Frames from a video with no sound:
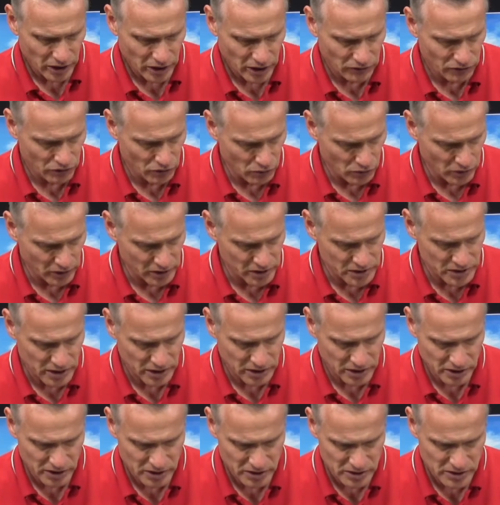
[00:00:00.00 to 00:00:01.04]
even when it's on
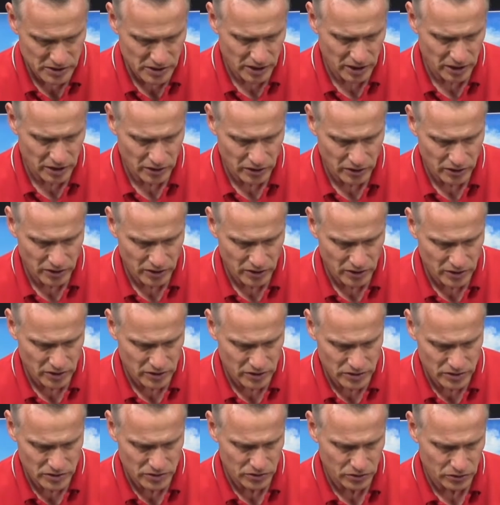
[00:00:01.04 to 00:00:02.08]
the inside of there.
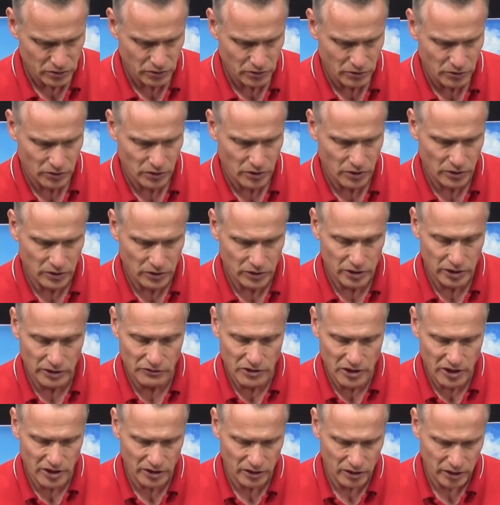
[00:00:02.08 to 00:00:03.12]
So leave
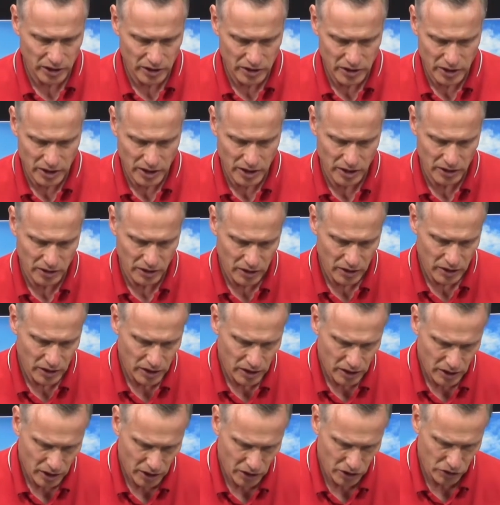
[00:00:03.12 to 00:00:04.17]
that like that,
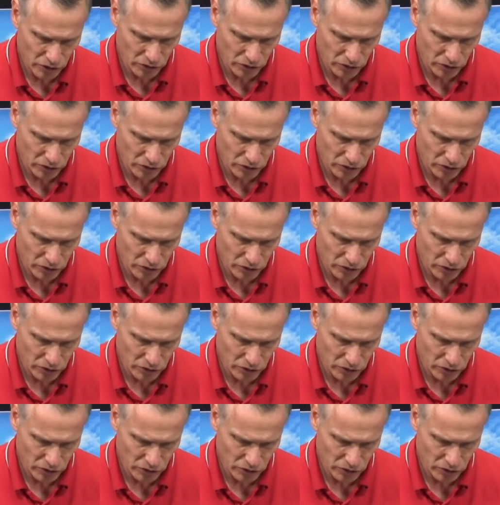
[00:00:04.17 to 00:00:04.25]
and